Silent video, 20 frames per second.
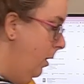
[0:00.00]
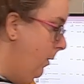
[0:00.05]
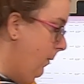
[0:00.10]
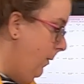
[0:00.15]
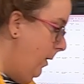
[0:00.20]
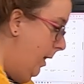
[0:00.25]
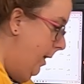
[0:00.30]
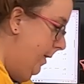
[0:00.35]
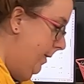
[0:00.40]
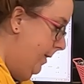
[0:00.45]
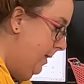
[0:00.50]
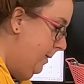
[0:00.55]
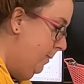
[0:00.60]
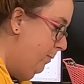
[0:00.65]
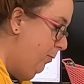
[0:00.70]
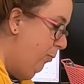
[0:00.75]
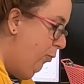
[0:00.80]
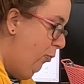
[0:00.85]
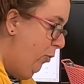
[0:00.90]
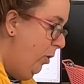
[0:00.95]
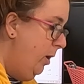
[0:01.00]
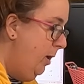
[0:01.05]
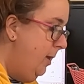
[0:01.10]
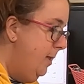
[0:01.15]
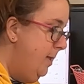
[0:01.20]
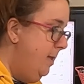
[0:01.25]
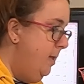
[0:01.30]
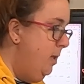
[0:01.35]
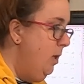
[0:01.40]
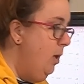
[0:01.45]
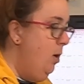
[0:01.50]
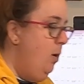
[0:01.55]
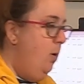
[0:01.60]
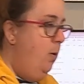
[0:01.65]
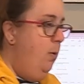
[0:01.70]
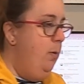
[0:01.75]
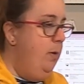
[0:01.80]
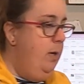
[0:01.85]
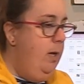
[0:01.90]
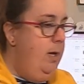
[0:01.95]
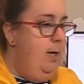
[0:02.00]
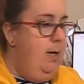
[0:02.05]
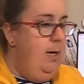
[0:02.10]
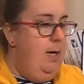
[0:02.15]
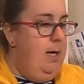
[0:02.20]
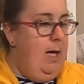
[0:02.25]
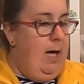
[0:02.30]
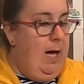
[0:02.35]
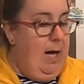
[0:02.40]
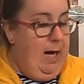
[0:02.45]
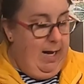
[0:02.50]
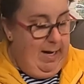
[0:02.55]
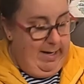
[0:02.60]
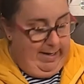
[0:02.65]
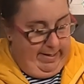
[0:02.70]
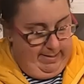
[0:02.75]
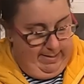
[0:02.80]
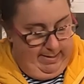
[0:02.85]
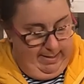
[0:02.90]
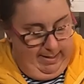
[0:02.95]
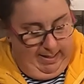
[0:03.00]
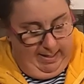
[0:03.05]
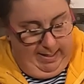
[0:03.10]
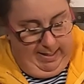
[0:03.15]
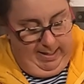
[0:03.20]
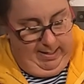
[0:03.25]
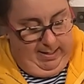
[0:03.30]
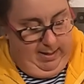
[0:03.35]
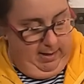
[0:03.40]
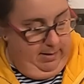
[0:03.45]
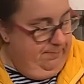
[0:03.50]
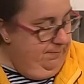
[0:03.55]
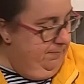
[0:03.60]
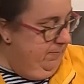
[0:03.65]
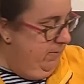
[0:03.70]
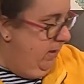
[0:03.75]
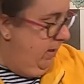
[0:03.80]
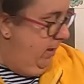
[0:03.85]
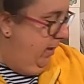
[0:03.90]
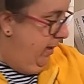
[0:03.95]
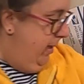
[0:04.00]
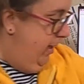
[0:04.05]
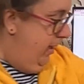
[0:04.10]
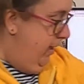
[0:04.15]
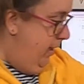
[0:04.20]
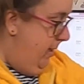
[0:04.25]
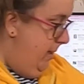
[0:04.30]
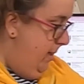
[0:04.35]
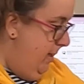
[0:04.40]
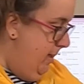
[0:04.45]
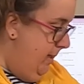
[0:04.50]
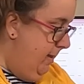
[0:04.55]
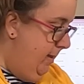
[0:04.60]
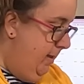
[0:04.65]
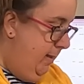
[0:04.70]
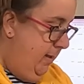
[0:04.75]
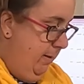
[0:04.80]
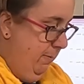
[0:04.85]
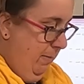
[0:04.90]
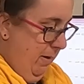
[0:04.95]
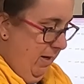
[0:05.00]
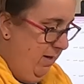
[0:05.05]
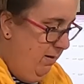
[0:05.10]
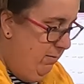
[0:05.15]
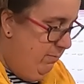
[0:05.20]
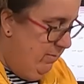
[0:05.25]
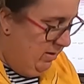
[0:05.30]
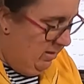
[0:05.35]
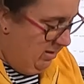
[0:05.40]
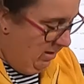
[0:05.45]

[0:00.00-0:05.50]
All right, this Brookstone I need. It is some kind of